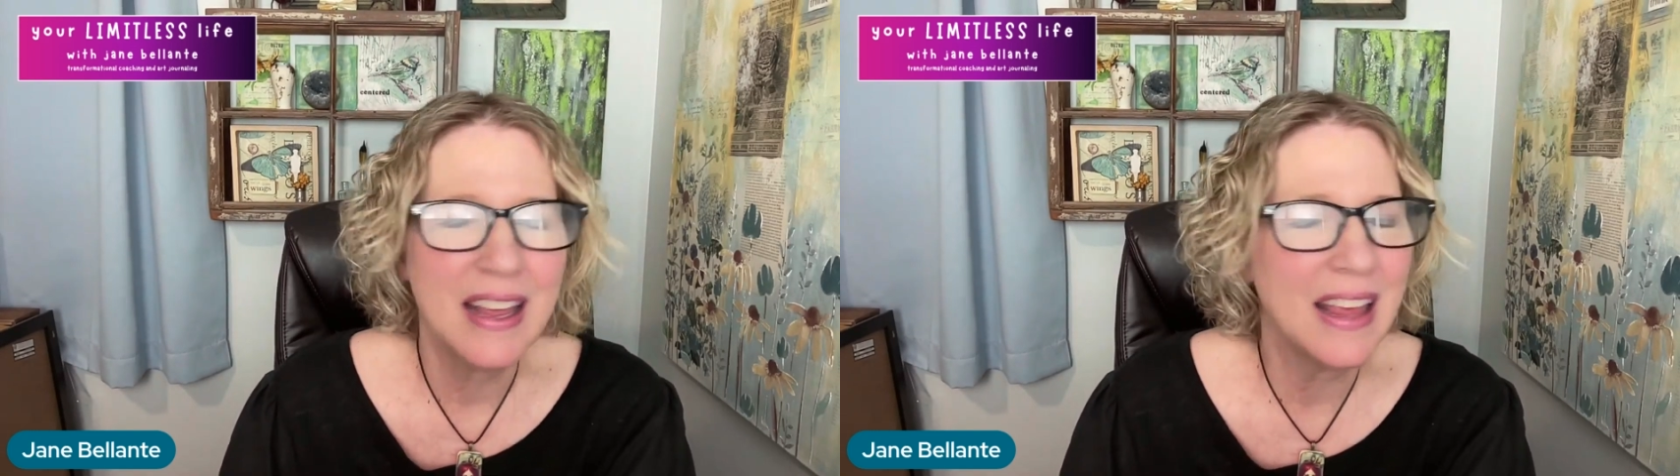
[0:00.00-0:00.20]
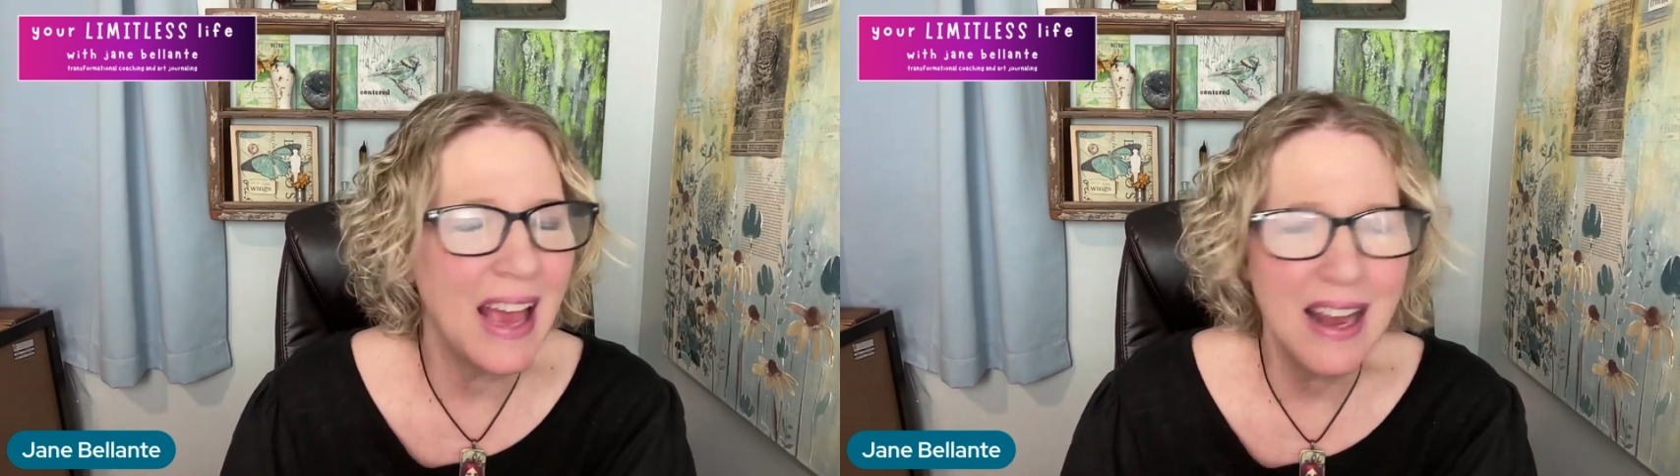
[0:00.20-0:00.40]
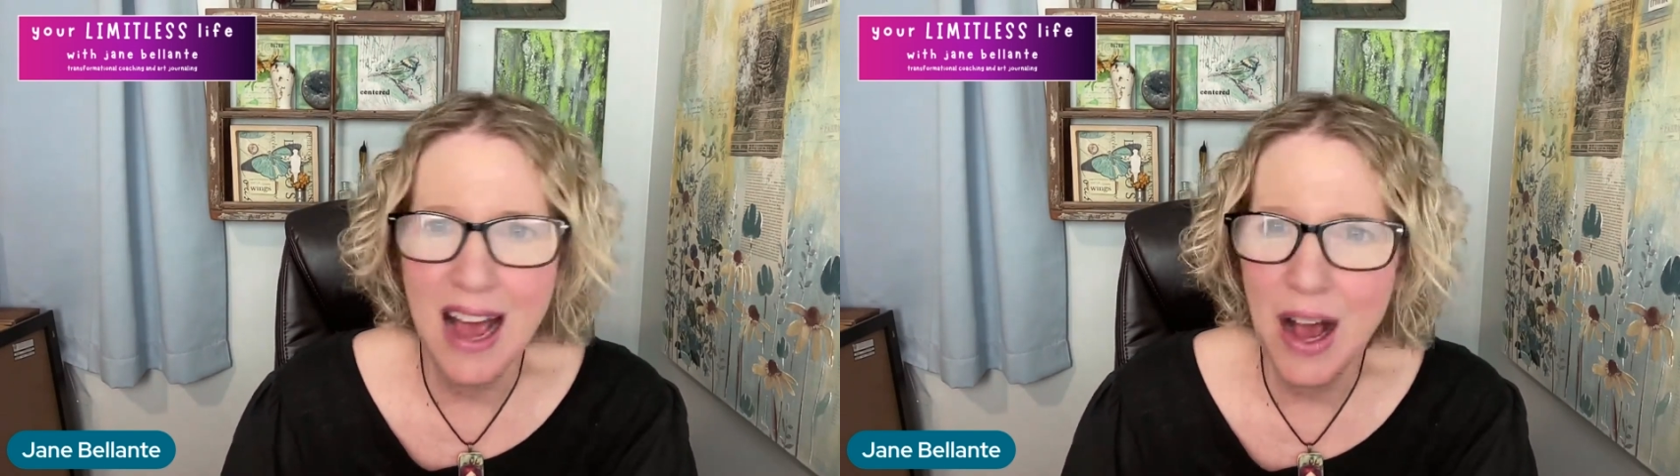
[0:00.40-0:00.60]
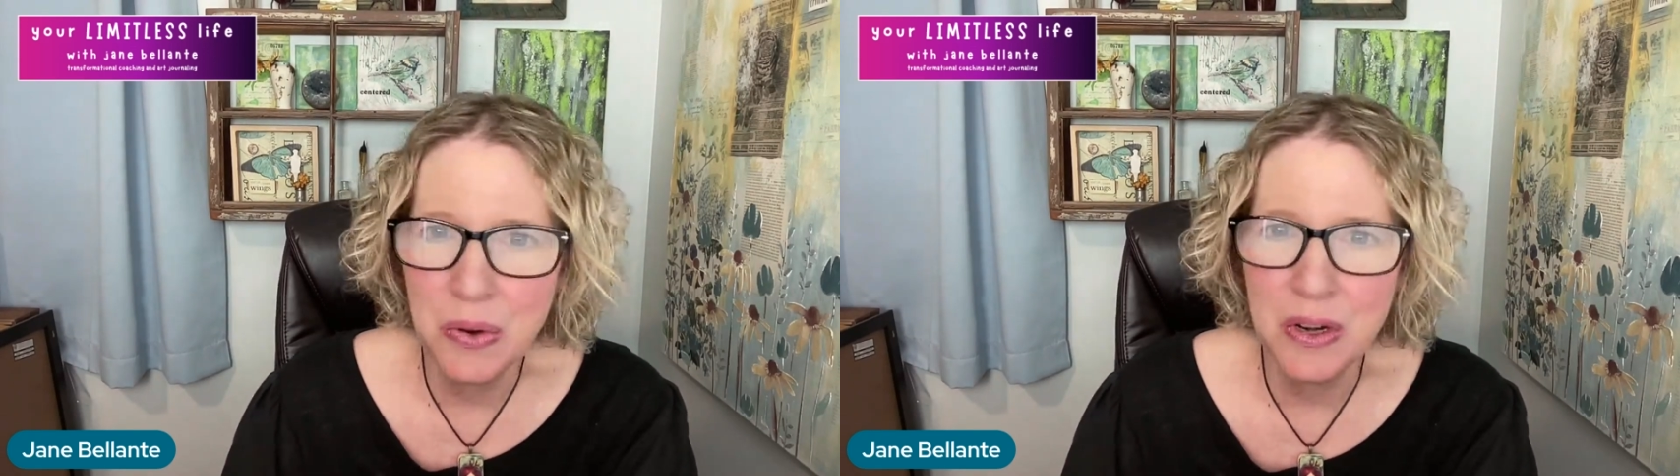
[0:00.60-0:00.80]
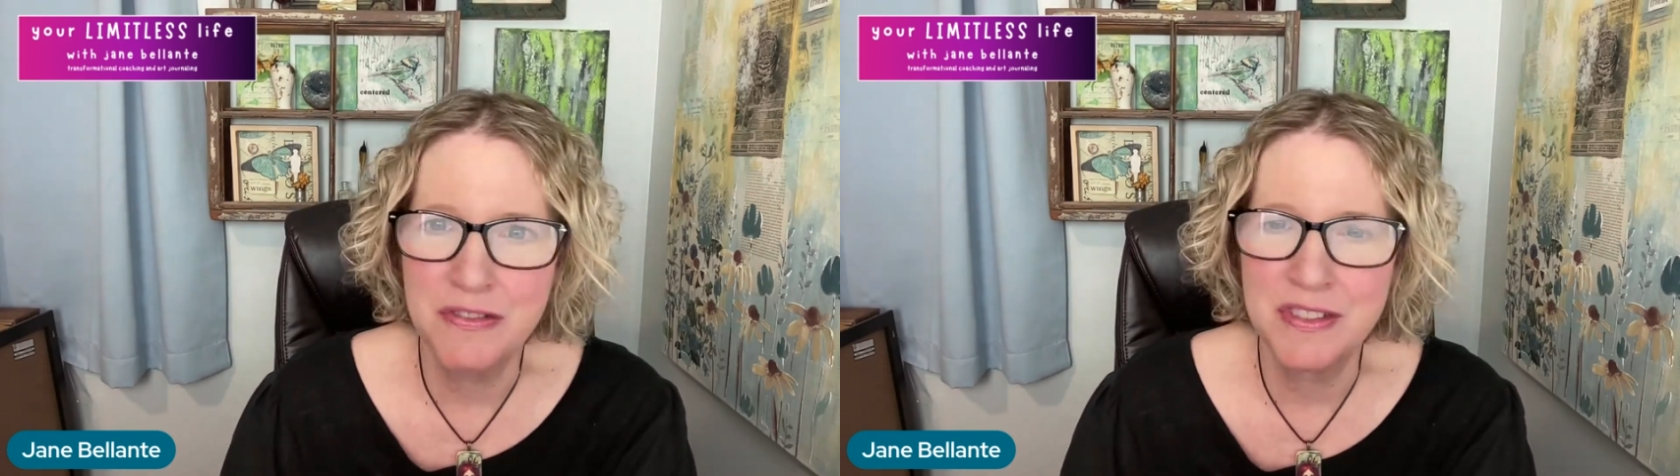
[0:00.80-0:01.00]
get
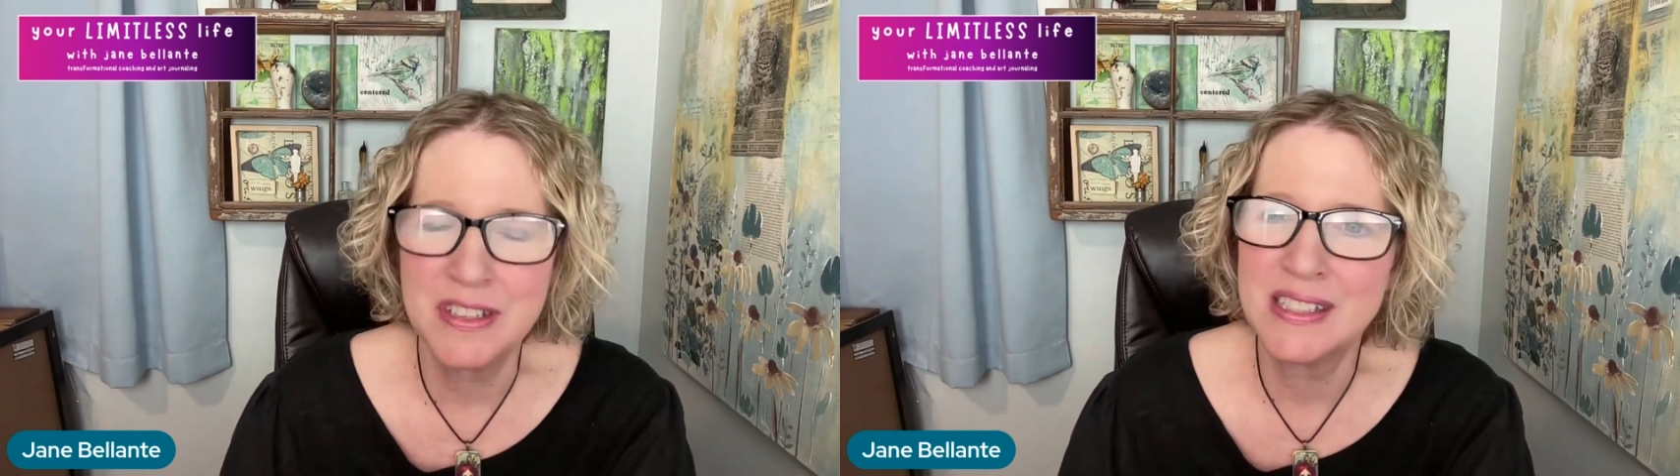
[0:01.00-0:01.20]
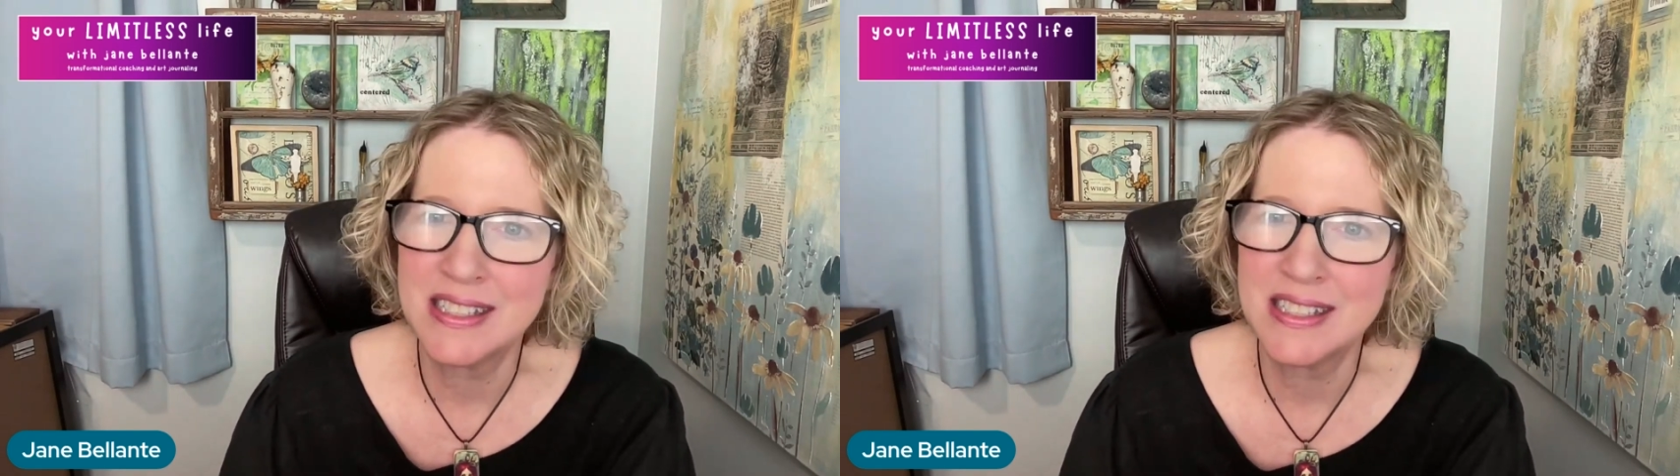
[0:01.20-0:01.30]
out of this